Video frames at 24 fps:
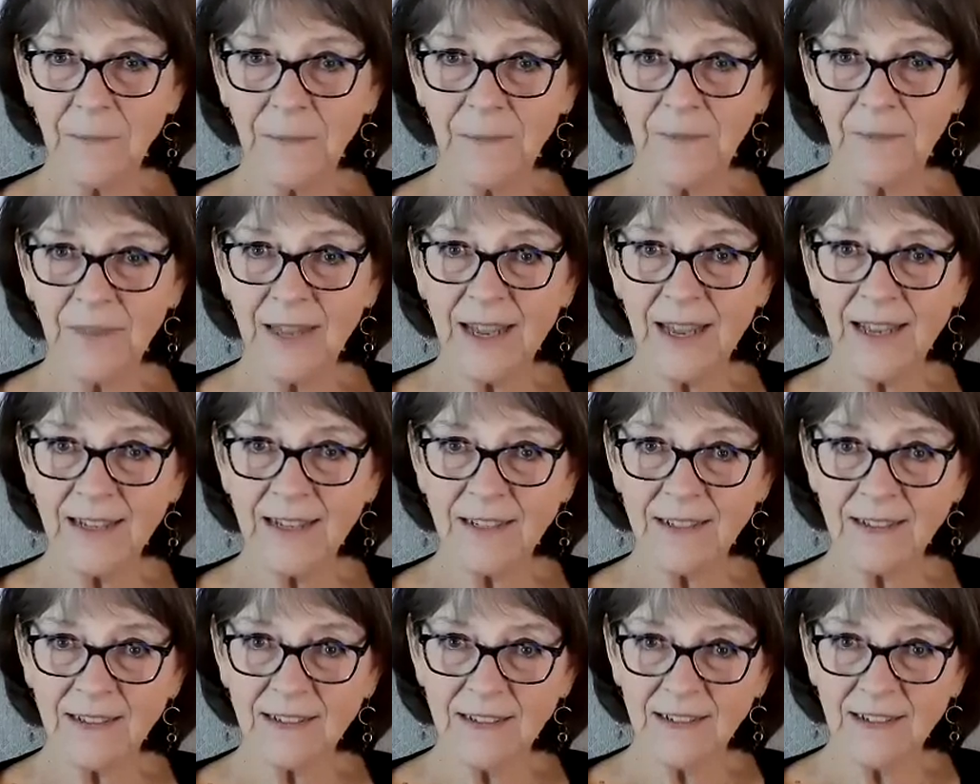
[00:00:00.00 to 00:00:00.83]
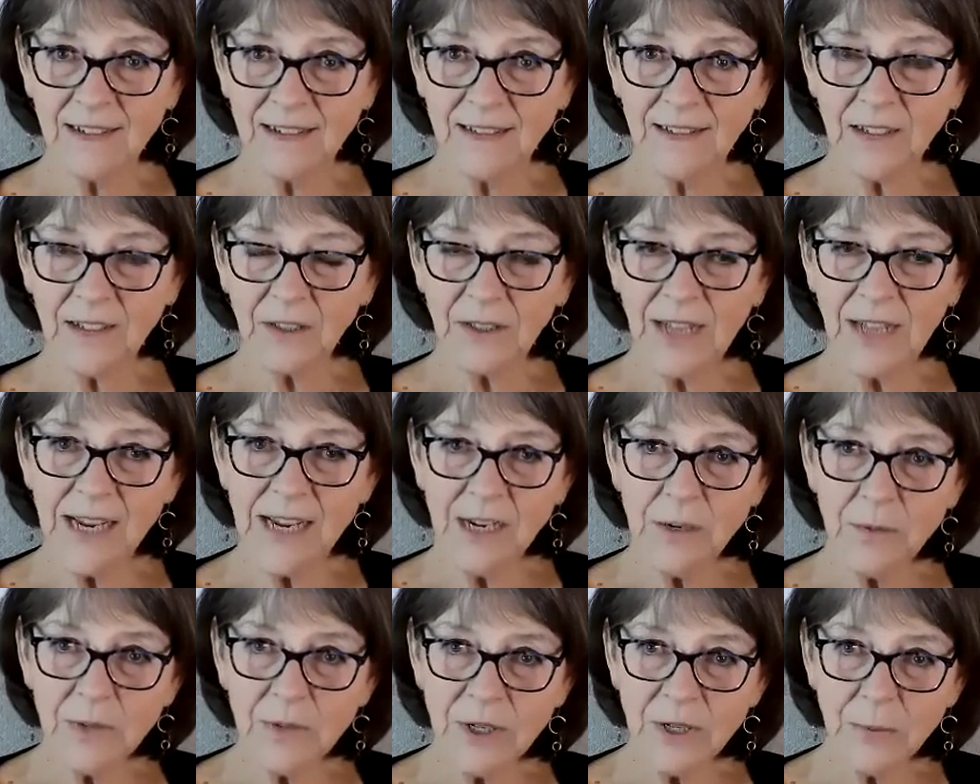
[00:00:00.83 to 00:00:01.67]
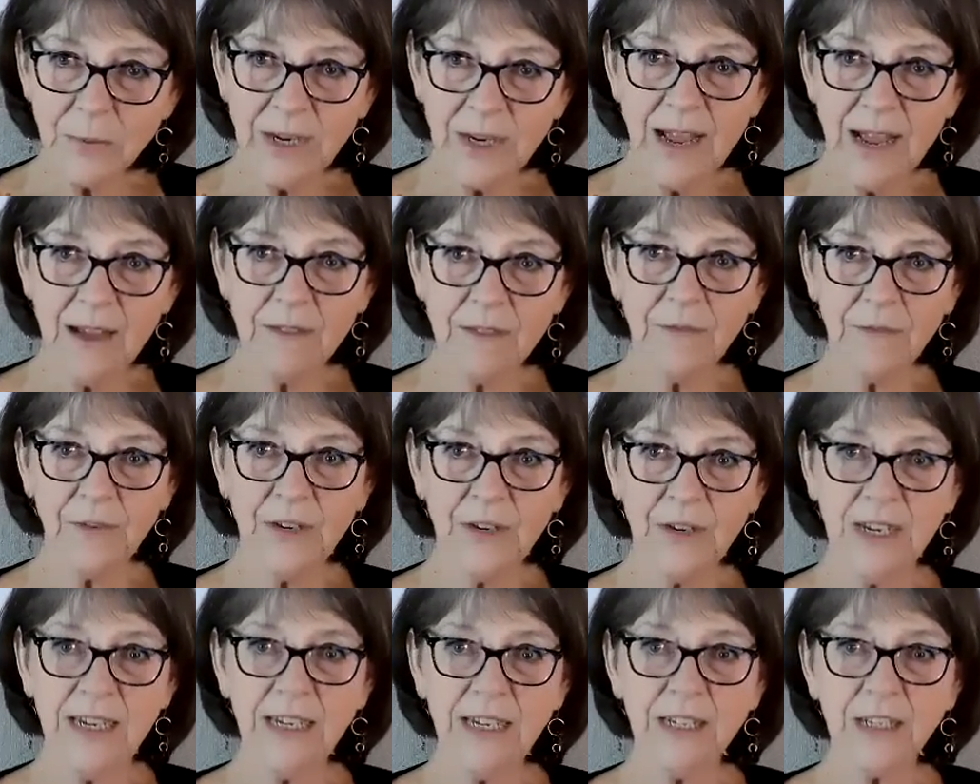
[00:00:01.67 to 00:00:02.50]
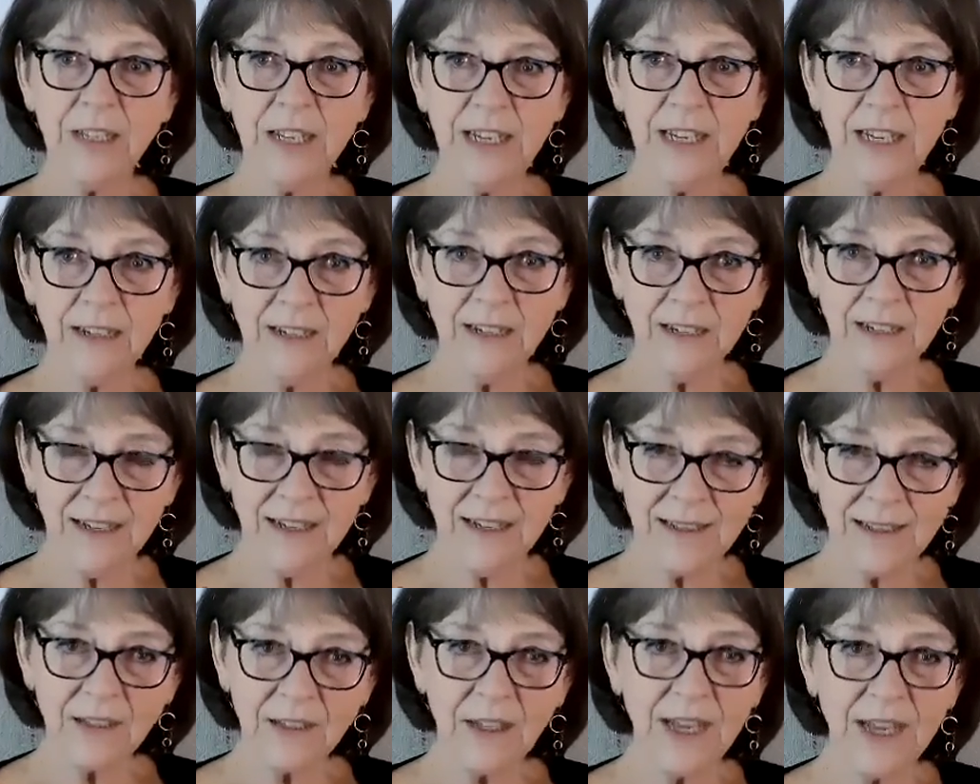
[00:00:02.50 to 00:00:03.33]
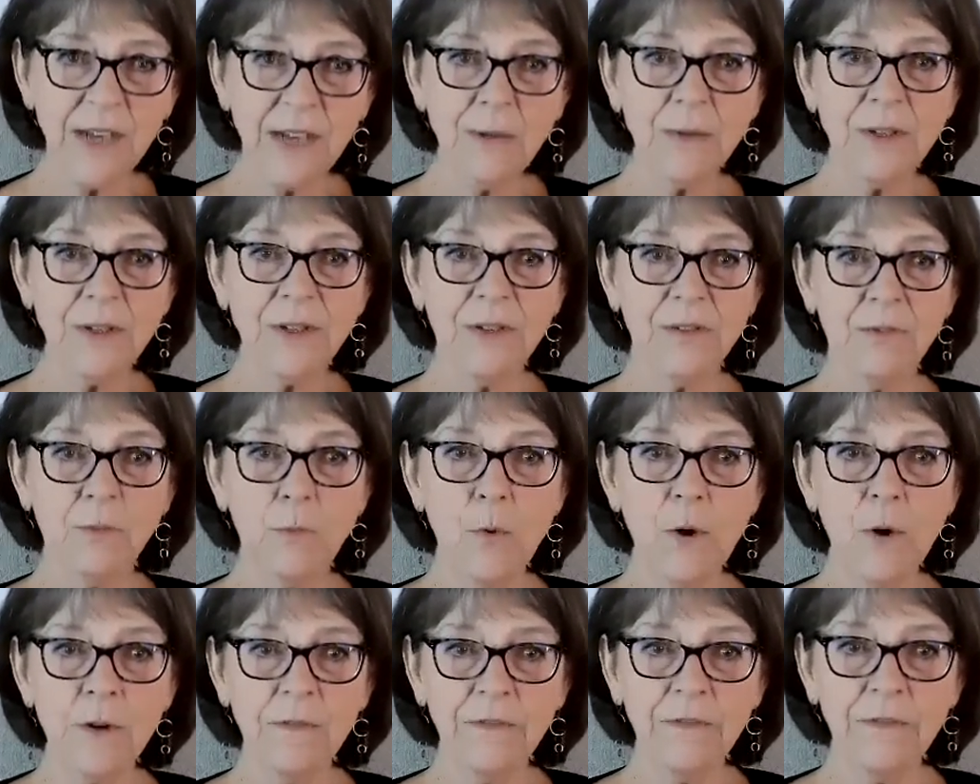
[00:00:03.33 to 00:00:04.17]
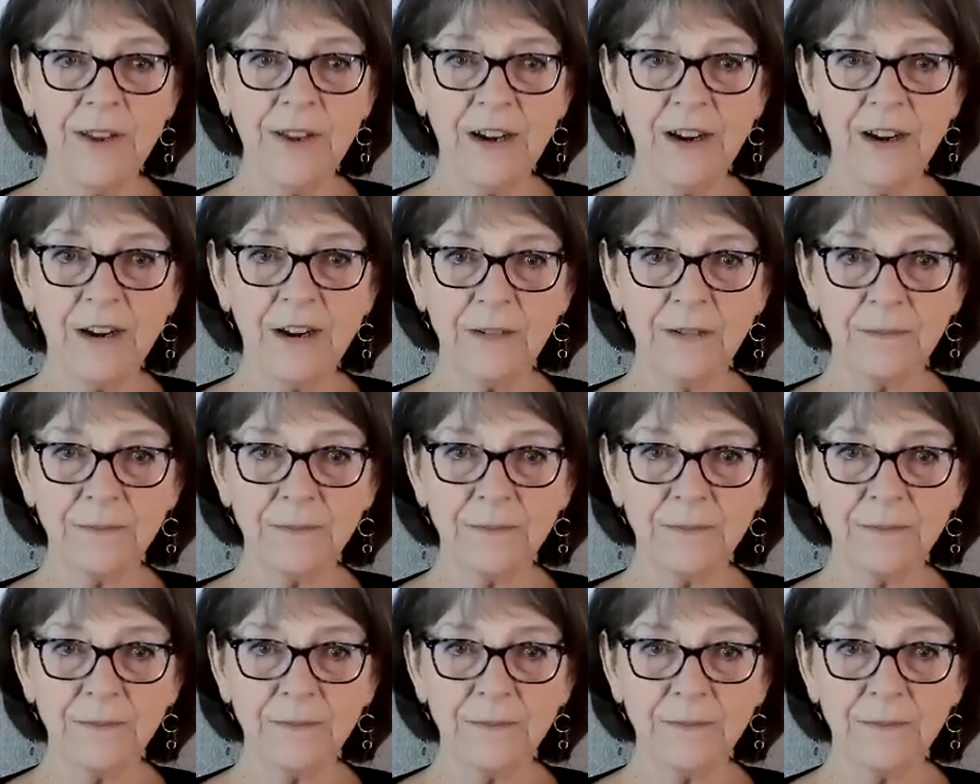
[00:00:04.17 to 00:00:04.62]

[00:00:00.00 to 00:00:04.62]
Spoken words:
that the language we have for healing is the language of warfare?